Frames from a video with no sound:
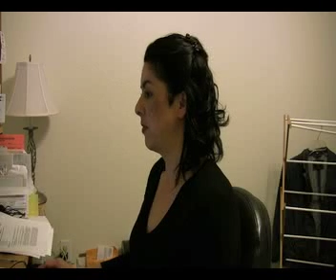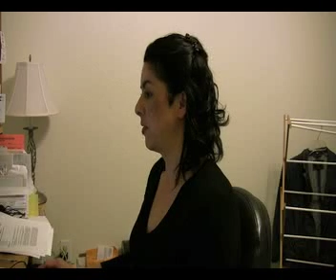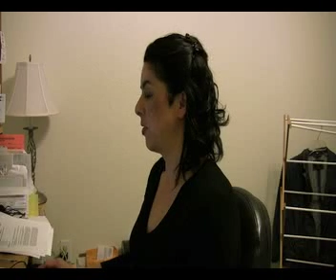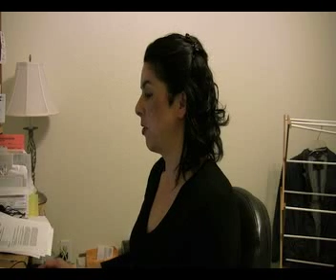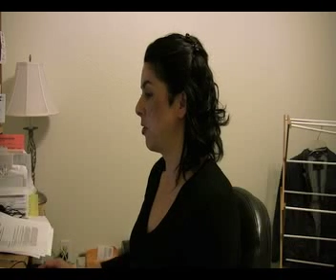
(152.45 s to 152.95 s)

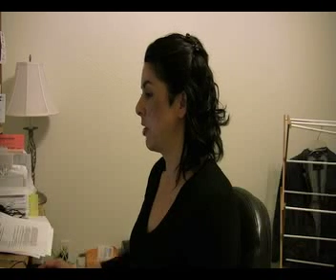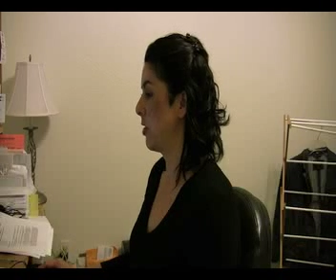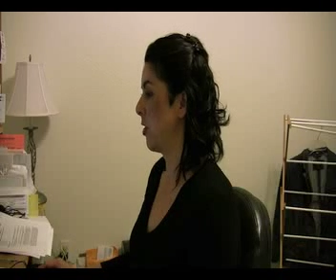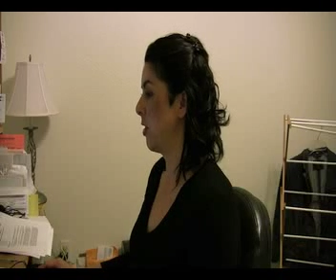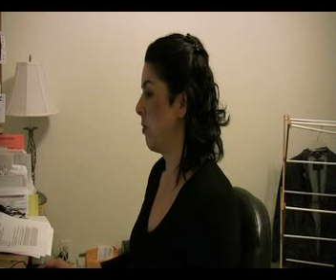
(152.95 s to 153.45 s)
So she's
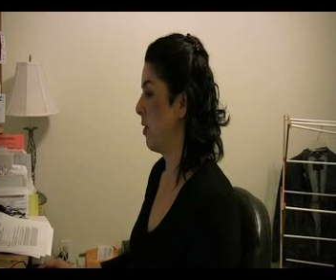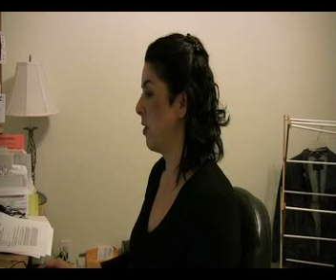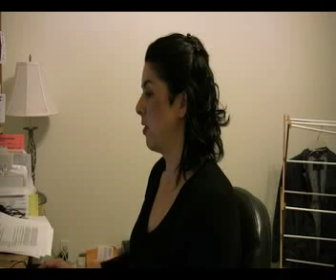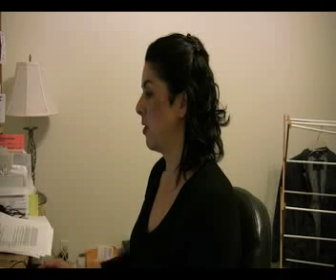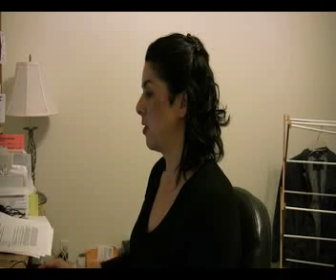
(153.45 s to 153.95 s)
starting with
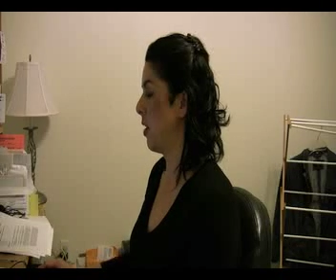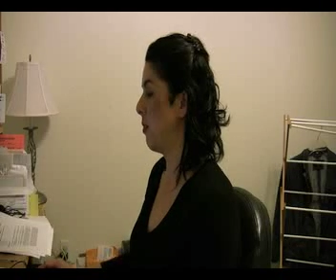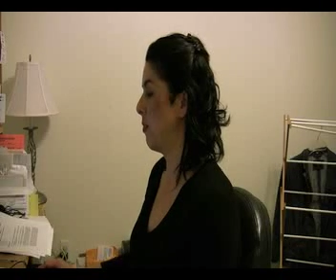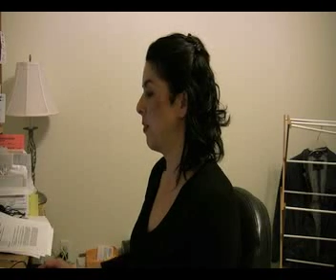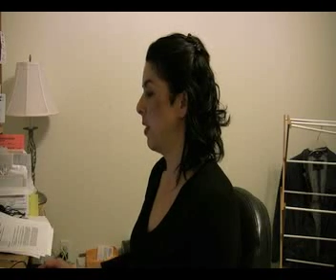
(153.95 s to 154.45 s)
the
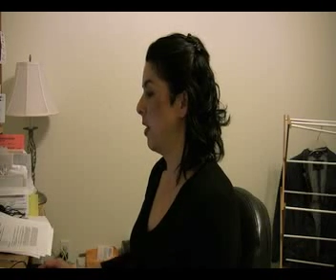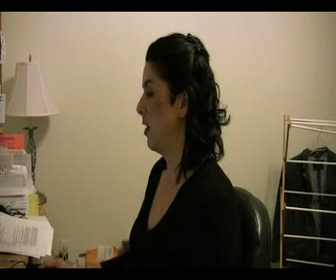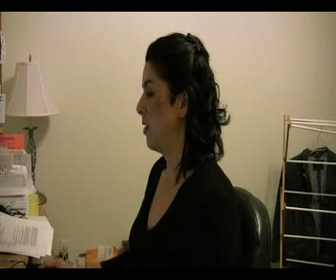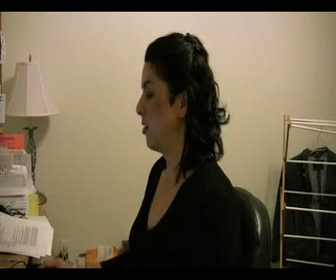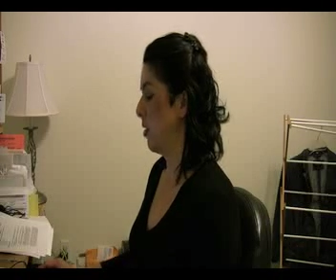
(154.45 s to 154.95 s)
top,
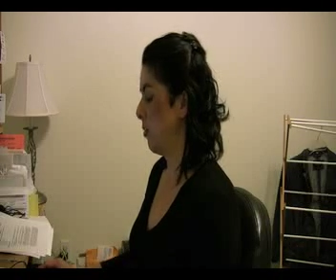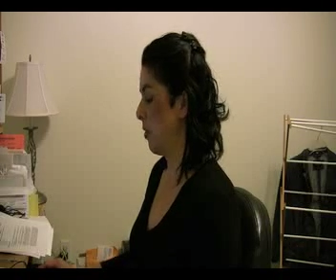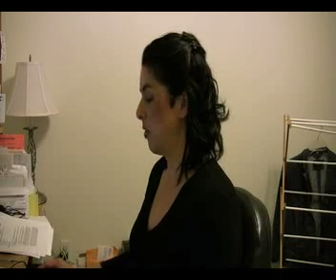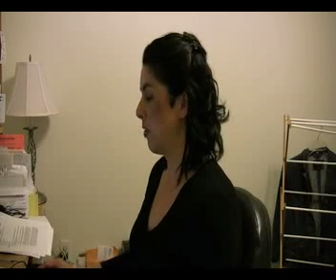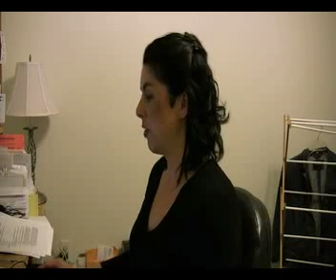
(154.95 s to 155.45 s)
starting
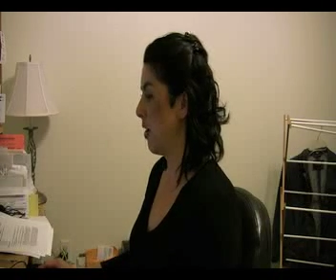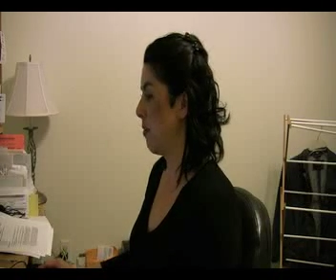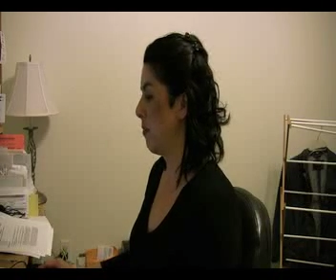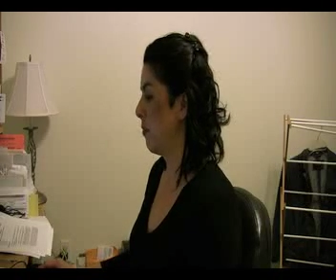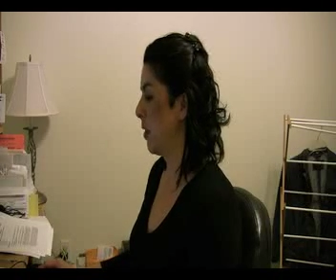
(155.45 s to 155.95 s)
with her
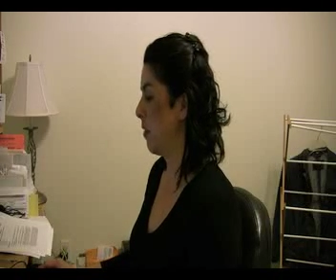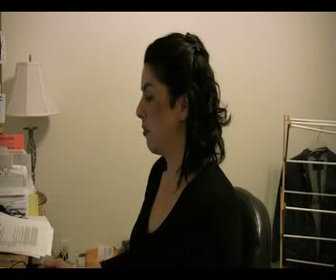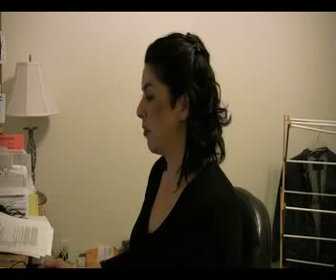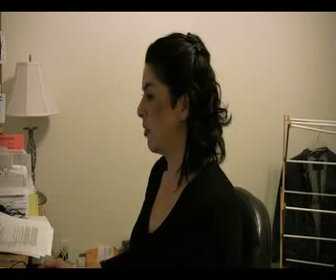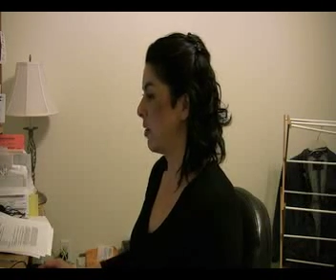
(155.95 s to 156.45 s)
thumb, be the
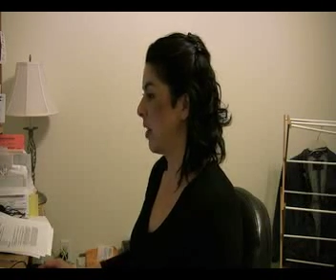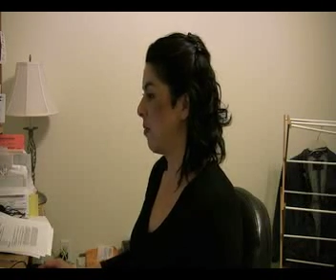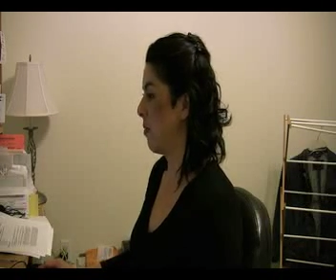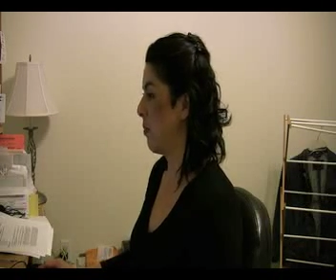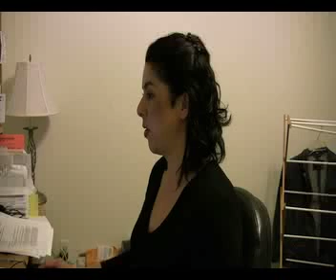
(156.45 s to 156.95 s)
first
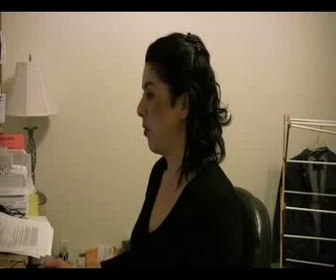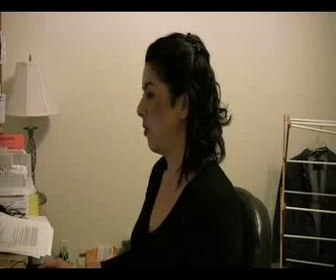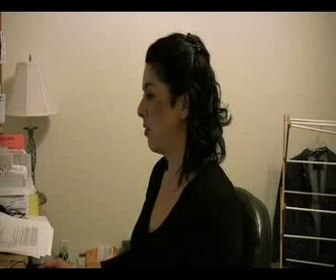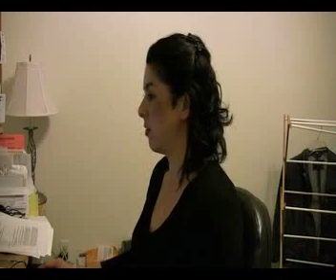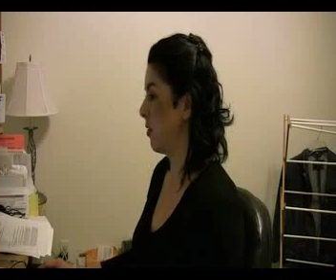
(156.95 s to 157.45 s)
type of
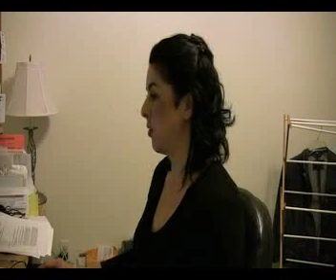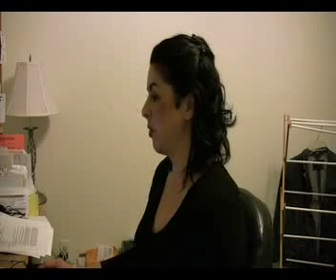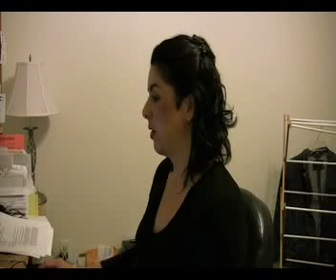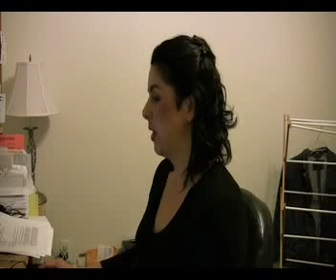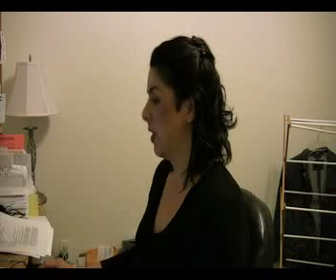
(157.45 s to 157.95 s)
boat.
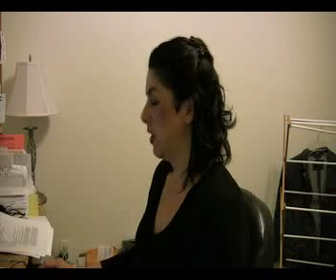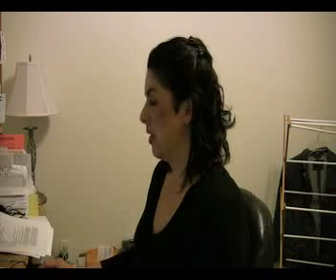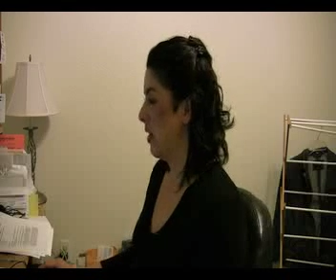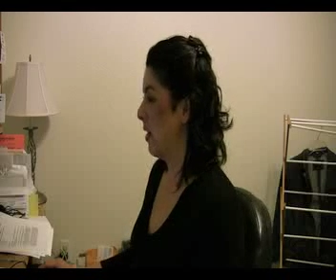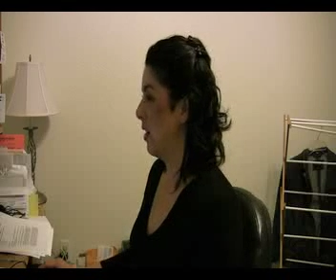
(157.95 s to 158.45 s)
So
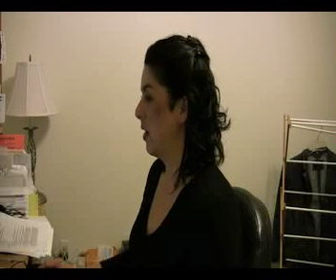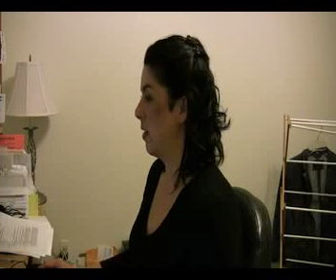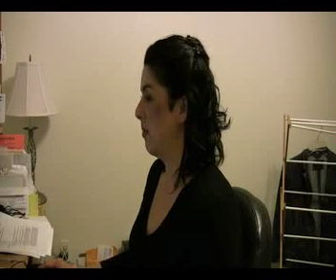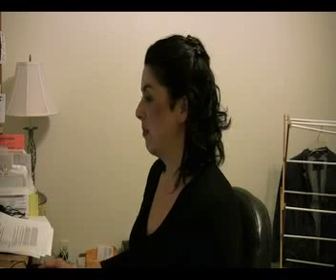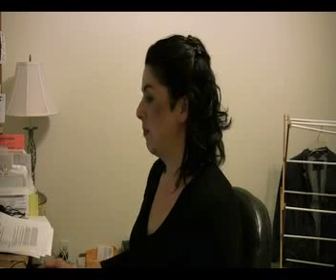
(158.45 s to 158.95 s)

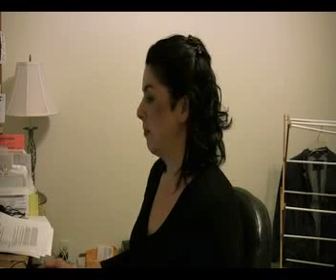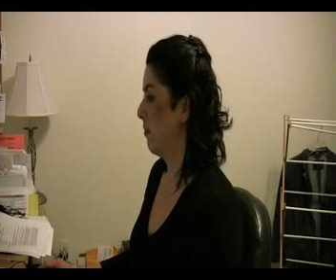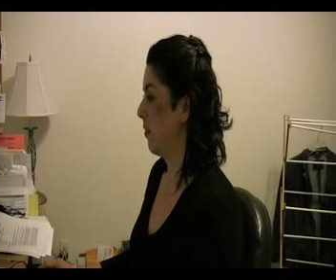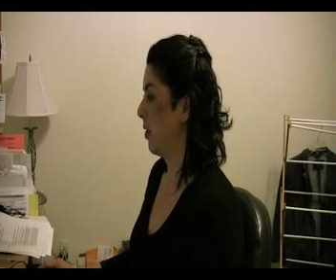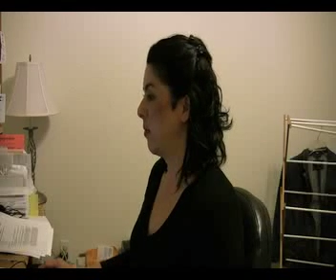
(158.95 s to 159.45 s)

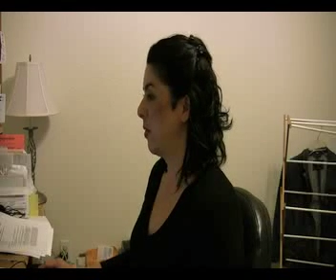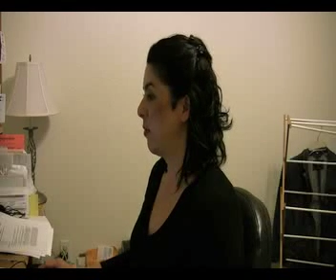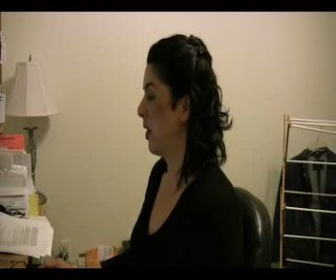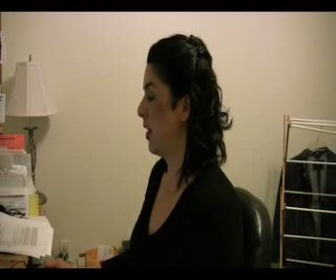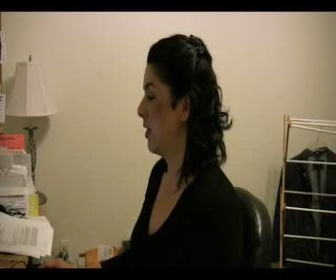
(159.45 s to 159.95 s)
I'm going to be
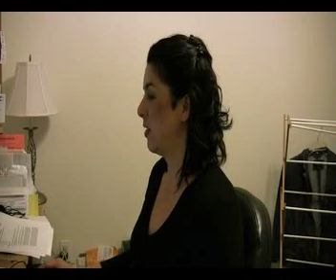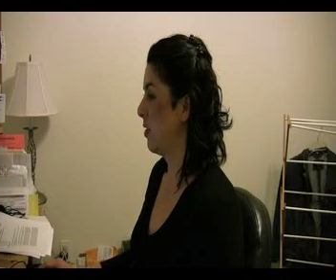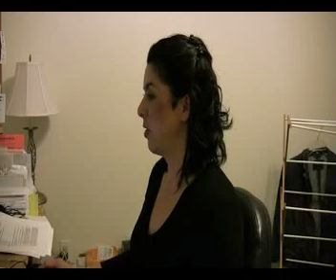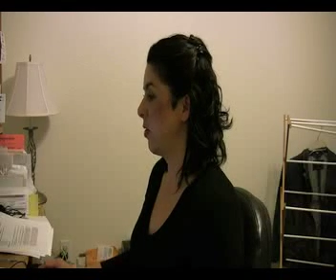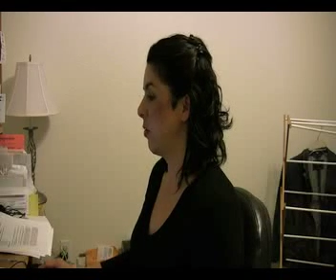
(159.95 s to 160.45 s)
ready
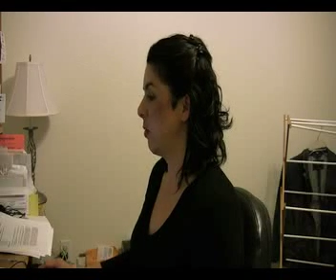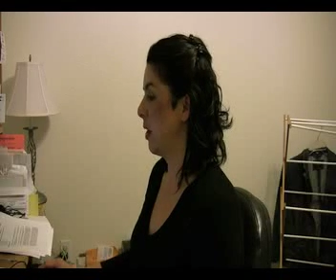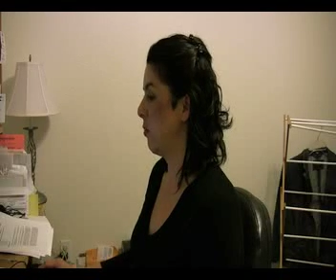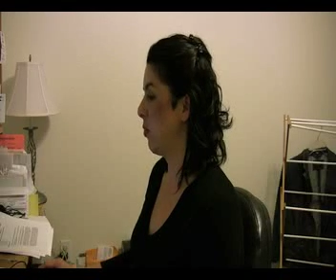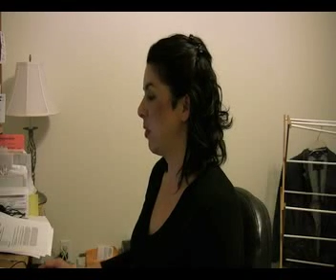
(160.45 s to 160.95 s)
to know
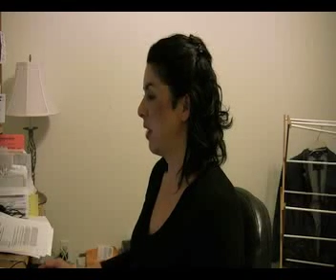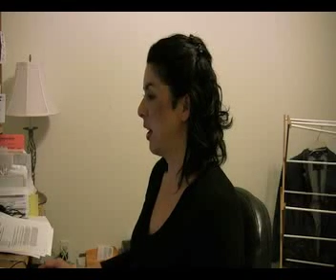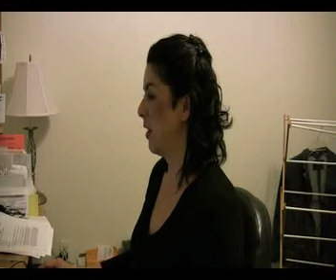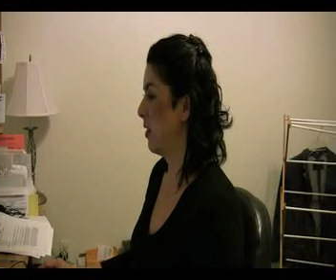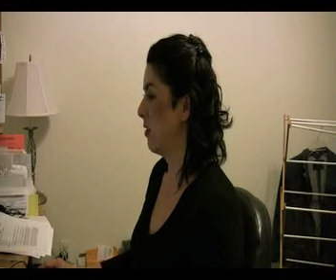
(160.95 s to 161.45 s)
what word
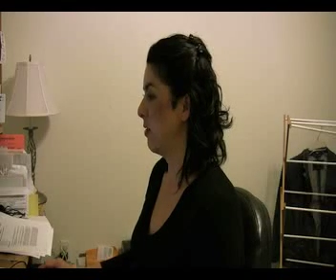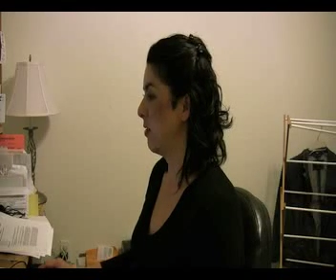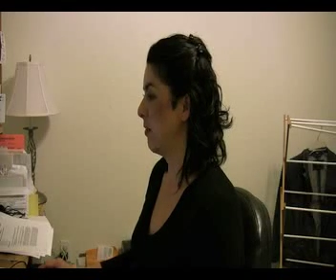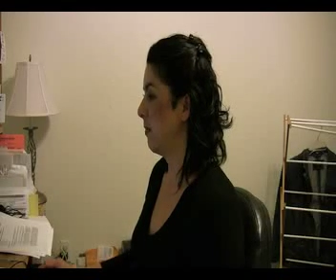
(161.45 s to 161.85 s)
that is.